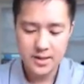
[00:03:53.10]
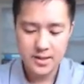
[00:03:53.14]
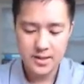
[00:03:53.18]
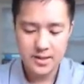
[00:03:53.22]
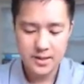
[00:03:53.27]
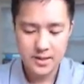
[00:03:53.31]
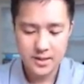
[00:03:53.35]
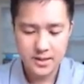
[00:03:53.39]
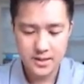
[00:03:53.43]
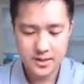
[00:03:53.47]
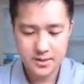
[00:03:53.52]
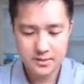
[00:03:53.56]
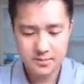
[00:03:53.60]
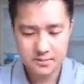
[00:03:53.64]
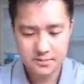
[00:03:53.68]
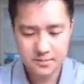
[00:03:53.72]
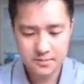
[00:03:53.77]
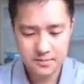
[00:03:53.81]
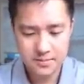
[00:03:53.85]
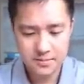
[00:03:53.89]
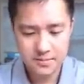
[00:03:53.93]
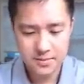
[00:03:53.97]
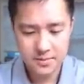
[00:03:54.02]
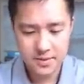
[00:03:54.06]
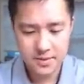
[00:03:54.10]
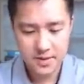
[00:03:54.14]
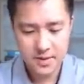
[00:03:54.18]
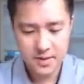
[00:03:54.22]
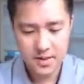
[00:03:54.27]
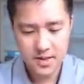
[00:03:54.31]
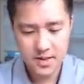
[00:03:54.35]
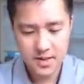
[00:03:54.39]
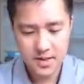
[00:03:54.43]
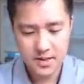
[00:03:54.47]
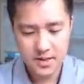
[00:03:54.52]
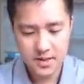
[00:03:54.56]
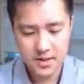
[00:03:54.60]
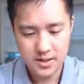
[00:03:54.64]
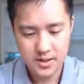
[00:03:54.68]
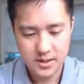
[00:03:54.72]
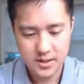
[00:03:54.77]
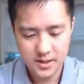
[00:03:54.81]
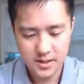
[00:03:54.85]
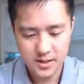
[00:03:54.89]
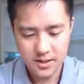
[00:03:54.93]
Nothing is said.